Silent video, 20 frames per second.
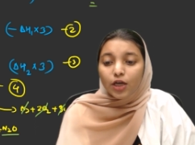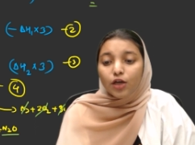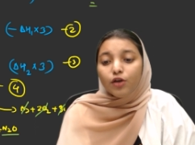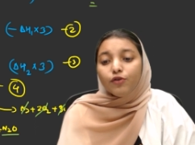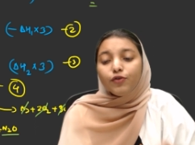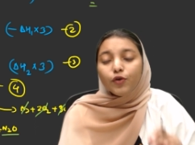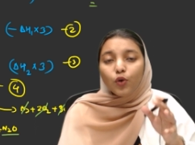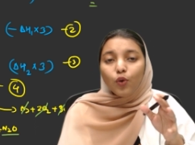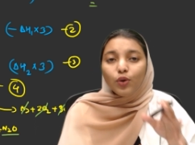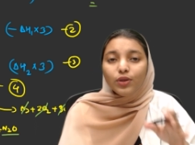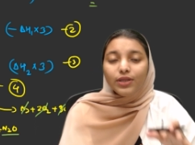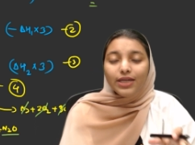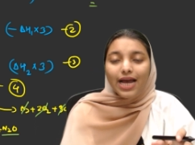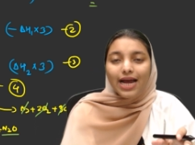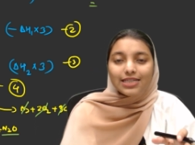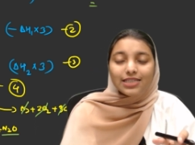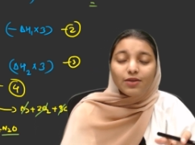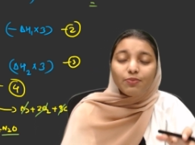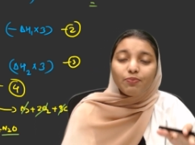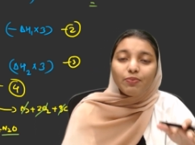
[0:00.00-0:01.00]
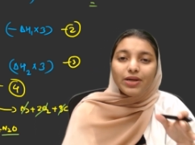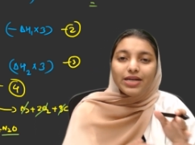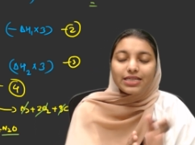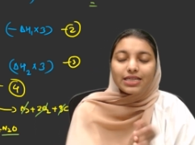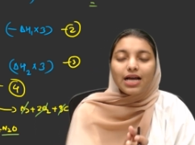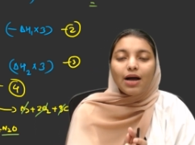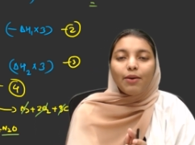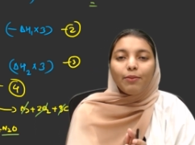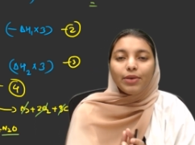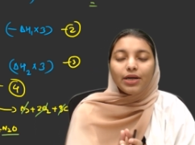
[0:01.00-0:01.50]
If you know the answer,
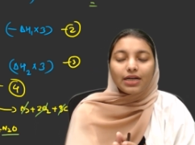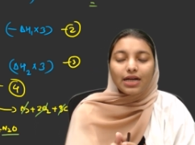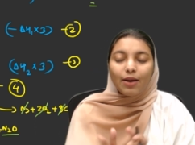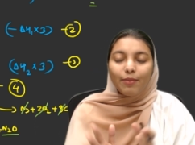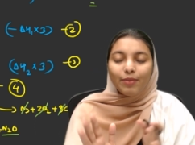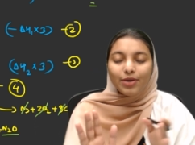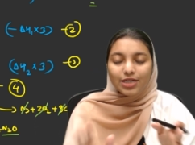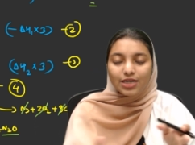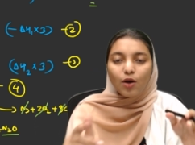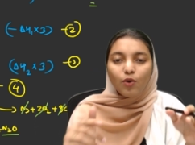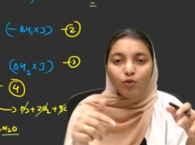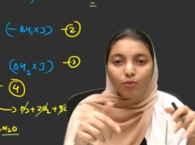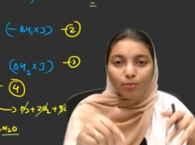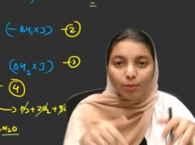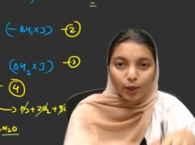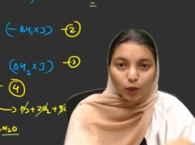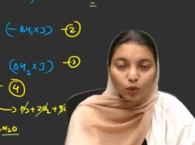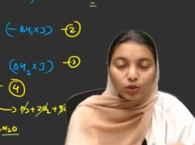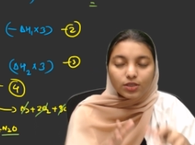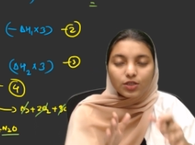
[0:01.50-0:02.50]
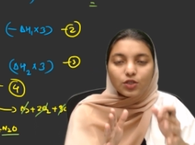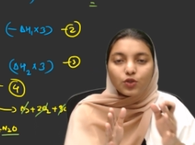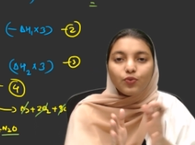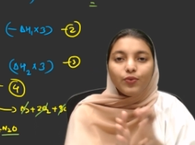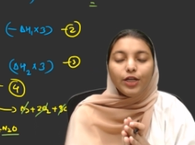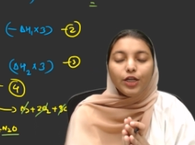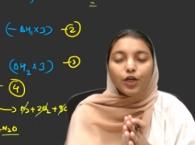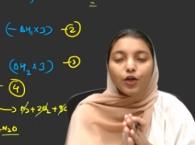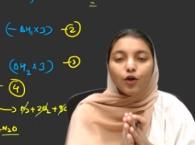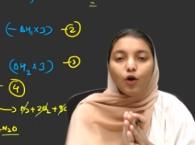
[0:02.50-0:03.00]
please comment down below this
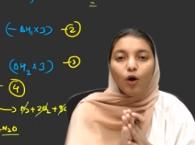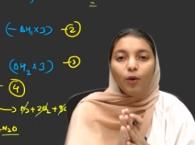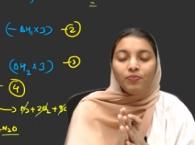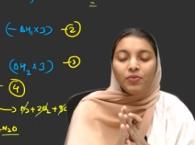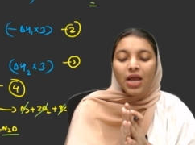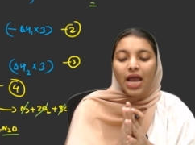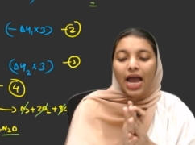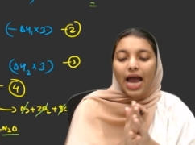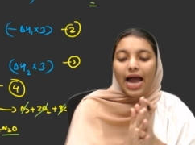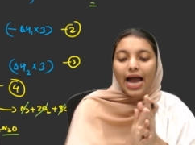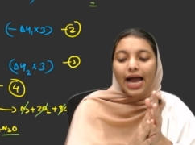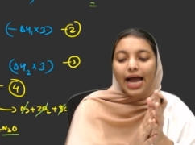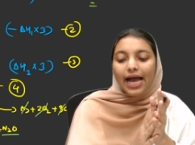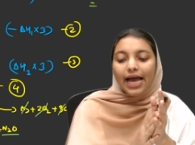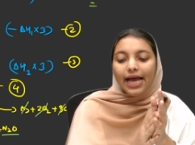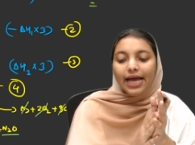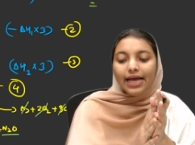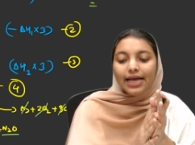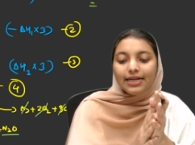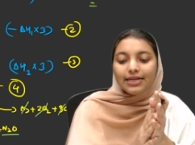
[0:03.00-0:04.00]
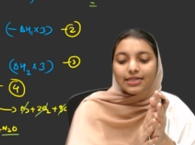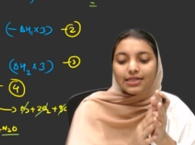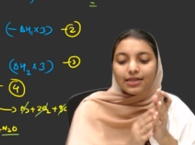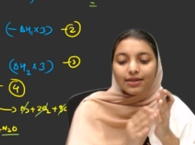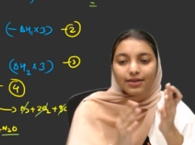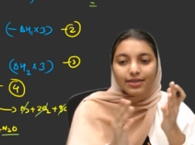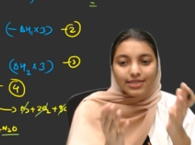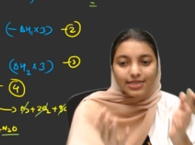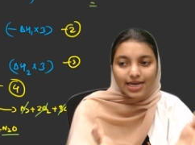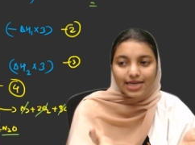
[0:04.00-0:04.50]
video. And
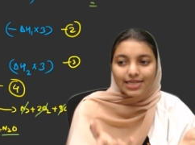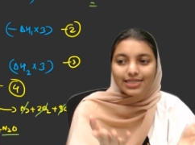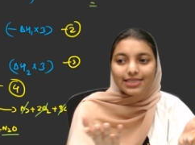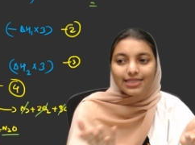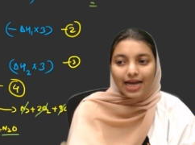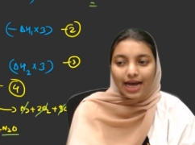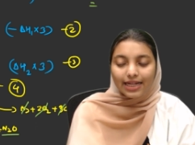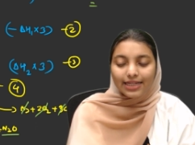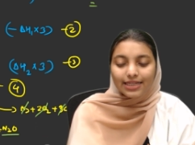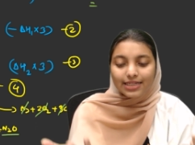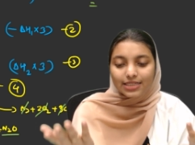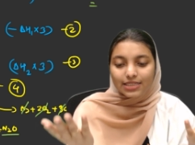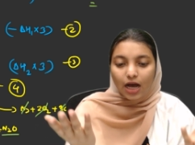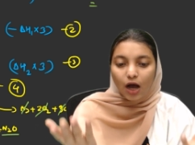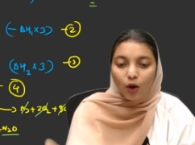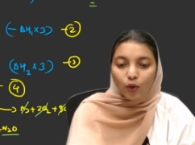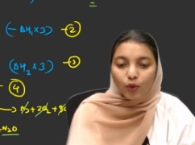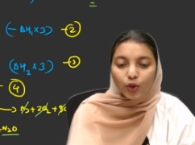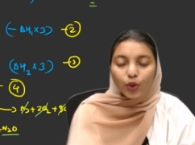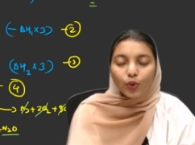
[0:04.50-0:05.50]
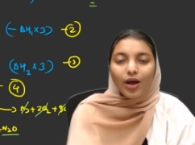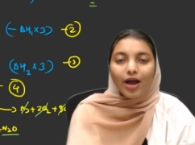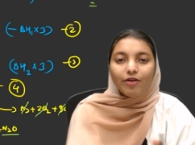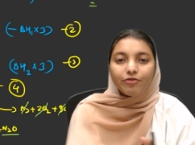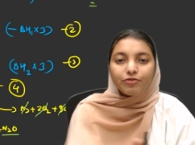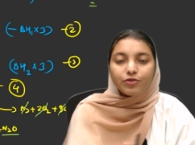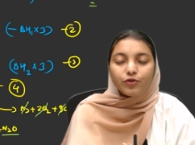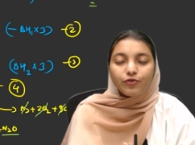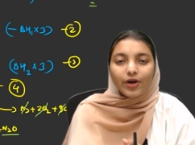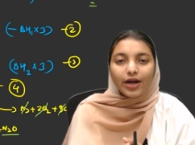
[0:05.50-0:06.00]
yes, that is how you
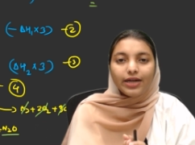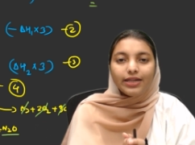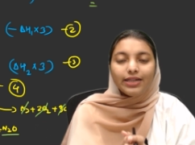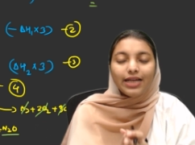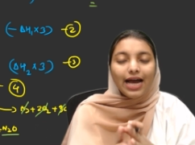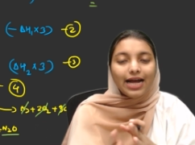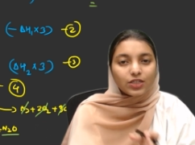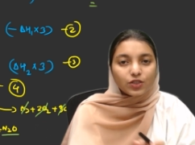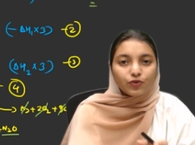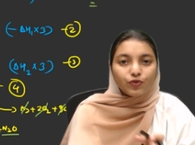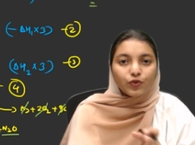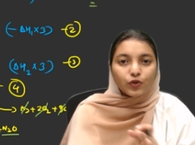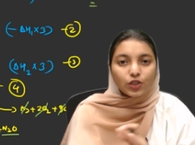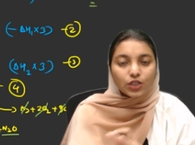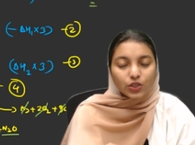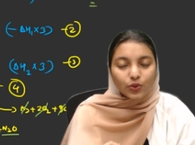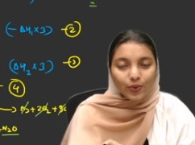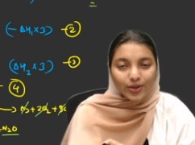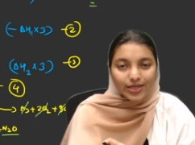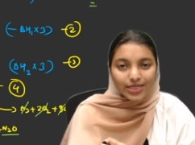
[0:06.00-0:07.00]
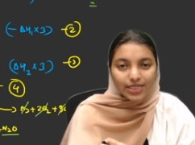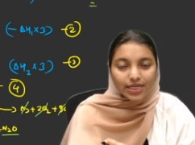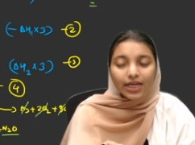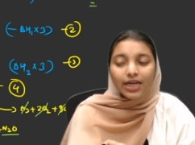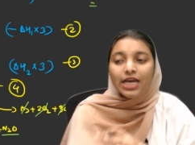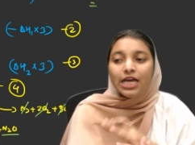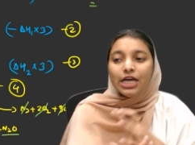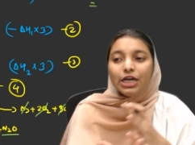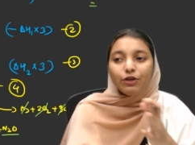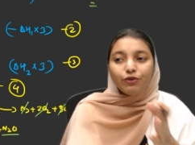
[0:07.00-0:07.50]
have to find the answer for this question.
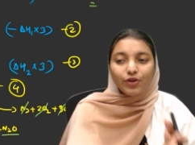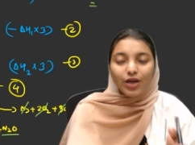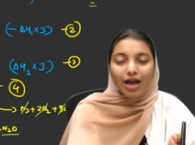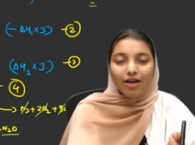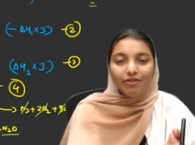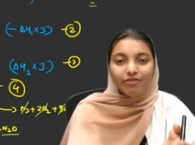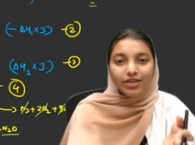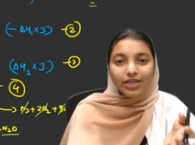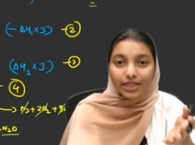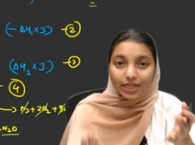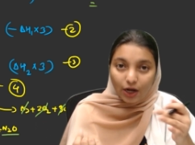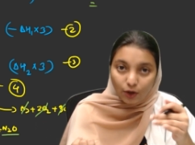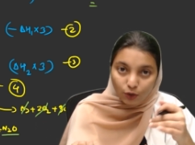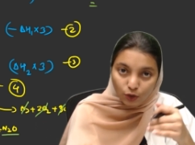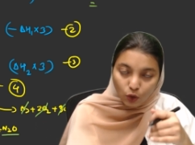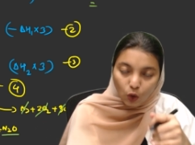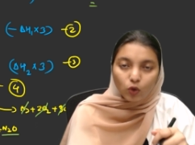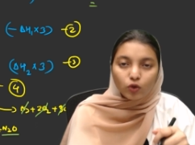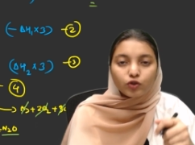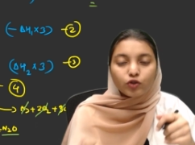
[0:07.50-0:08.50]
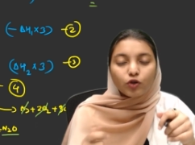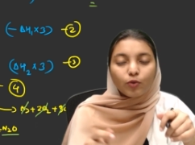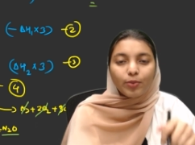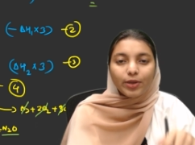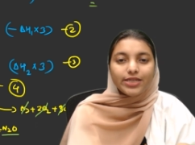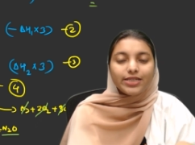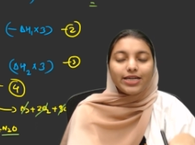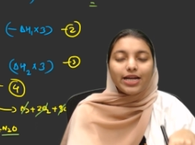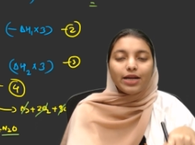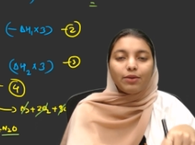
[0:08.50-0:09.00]
If you have any doubt, also
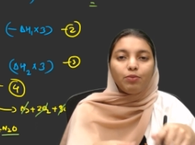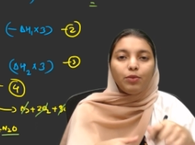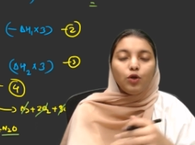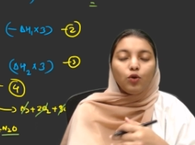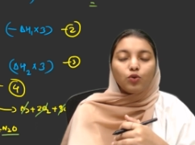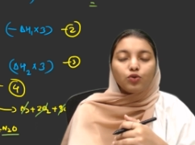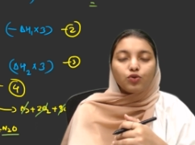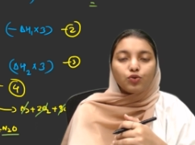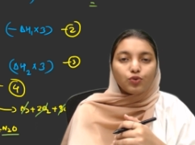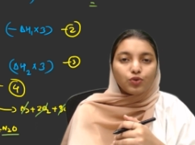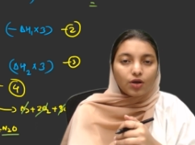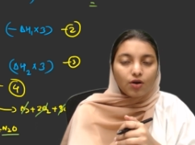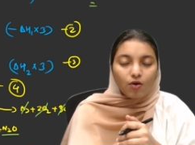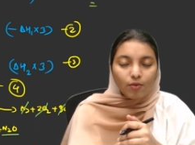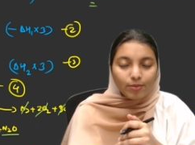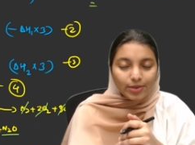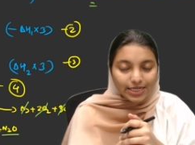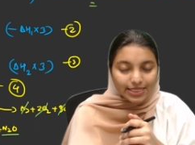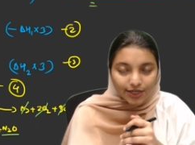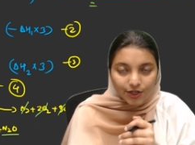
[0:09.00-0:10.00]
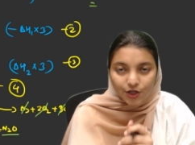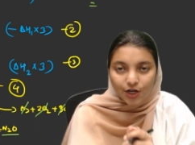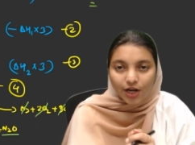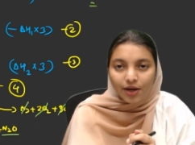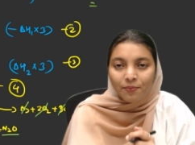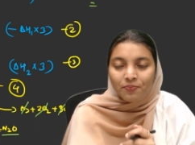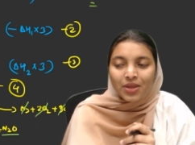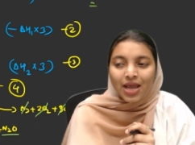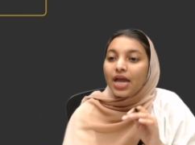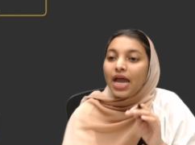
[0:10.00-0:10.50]
please let me know through the comment section.
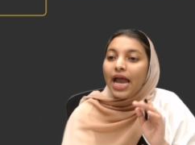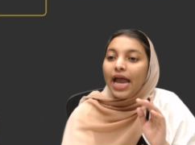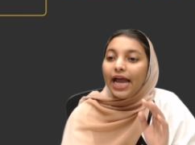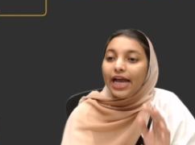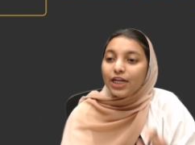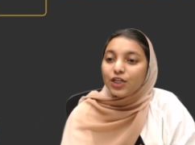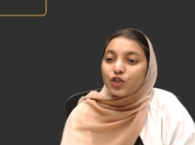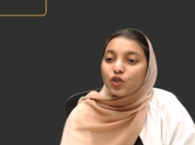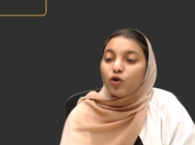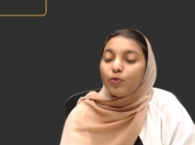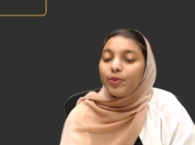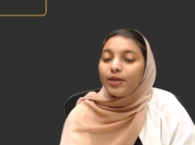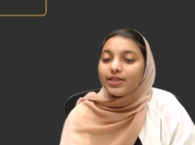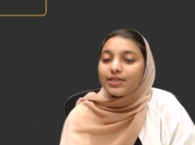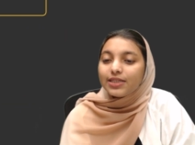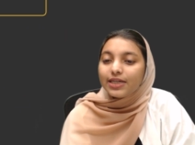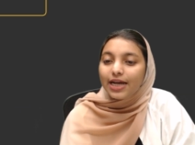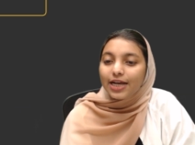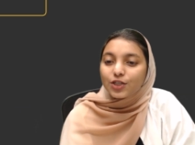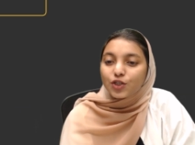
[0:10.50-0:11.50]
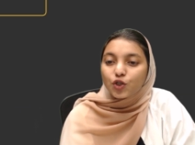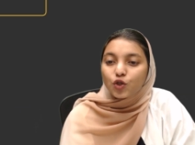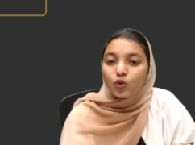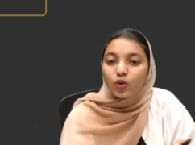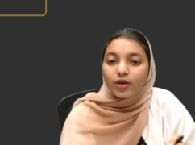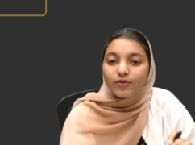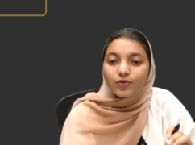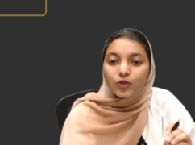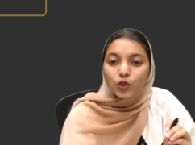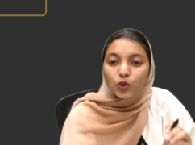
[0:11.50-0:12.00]
N2 plus
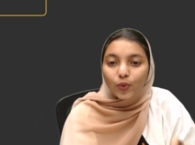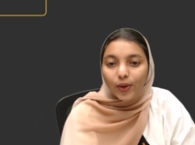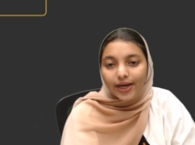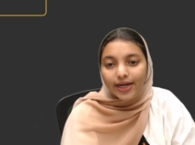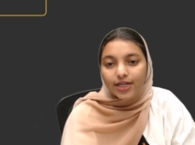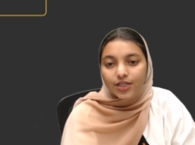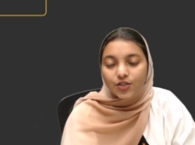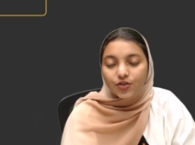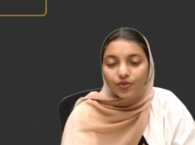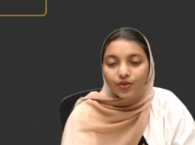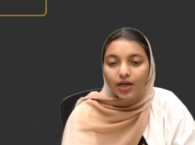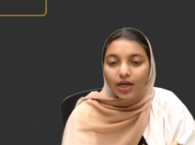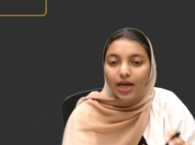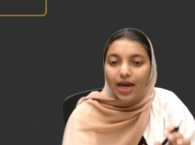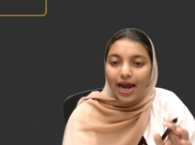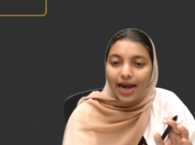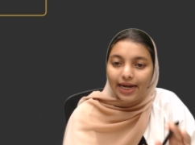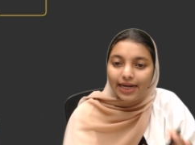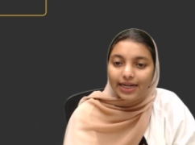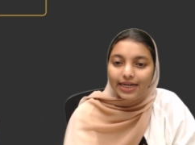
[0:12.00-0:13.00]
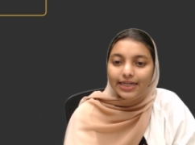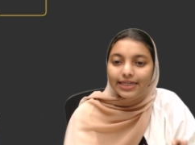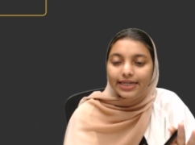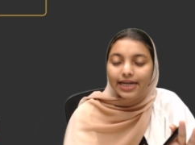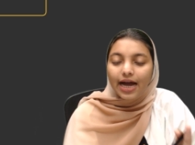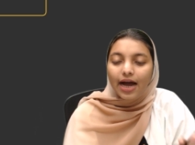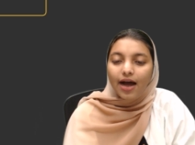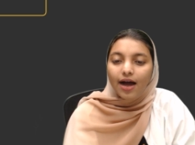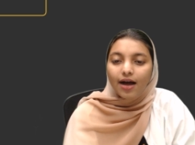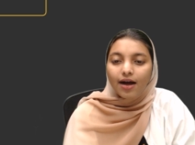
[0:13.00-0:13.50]
3H2 gives 2NH3 and
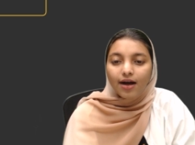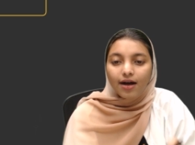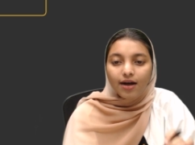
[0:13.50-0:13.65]
delta,